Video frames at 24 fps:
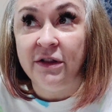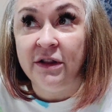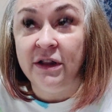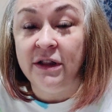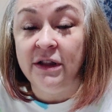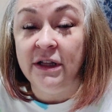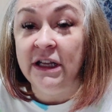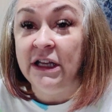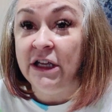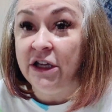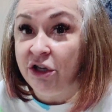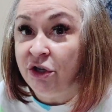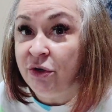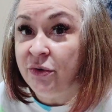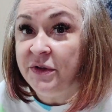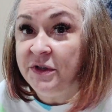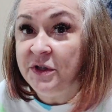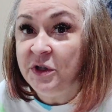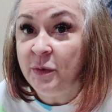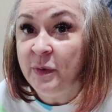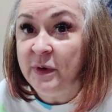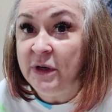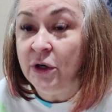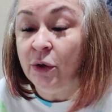It used
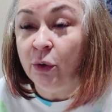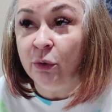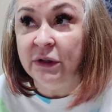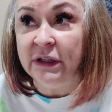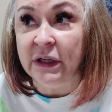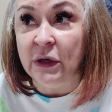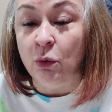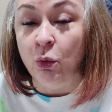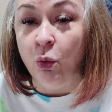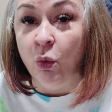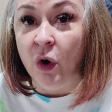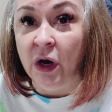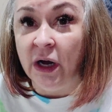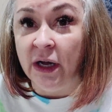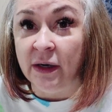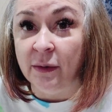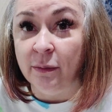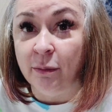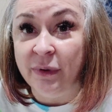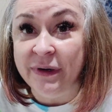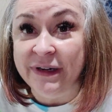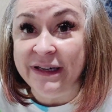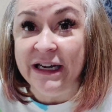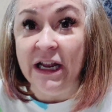to be only one,
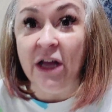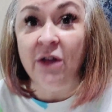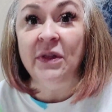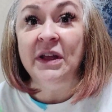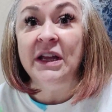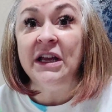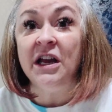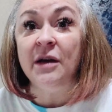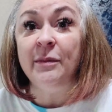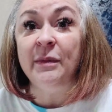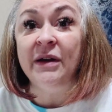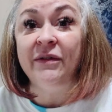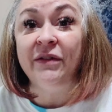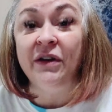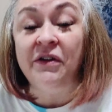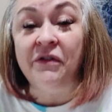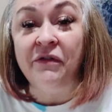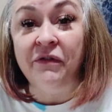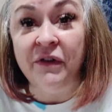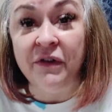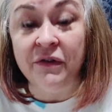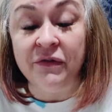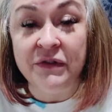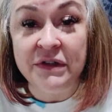but now they come every
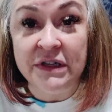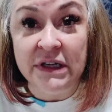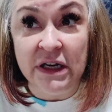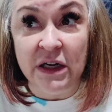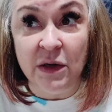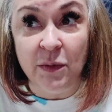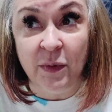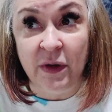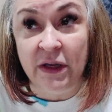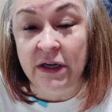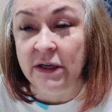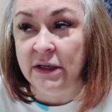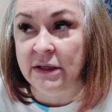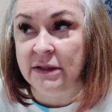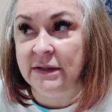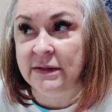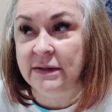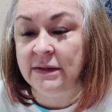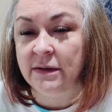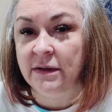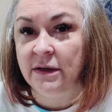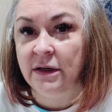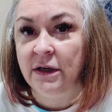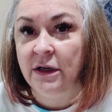15
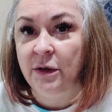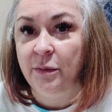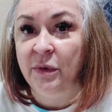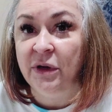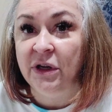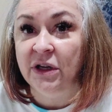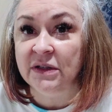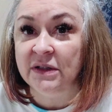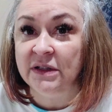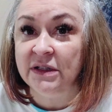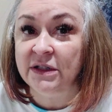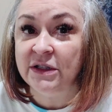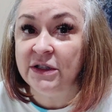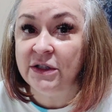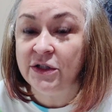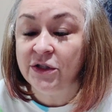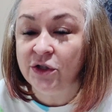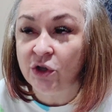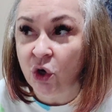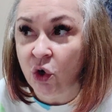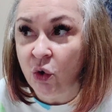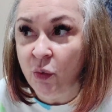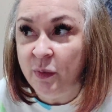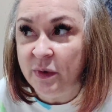minutes because it's
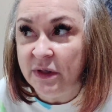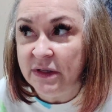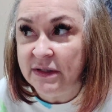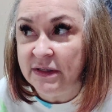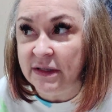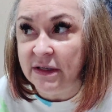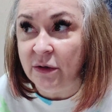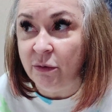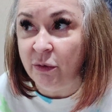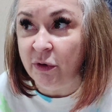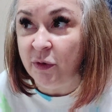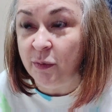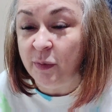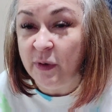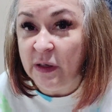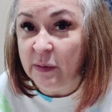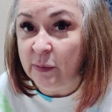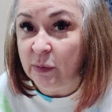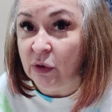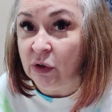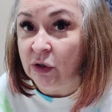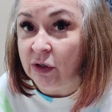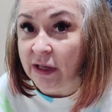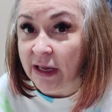so busy with
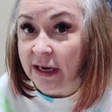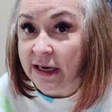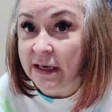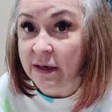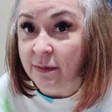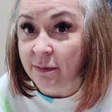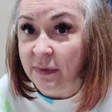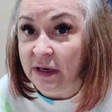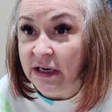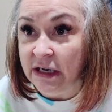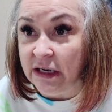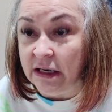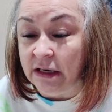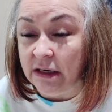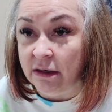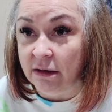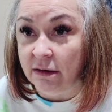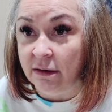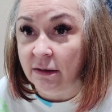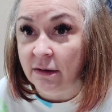people like me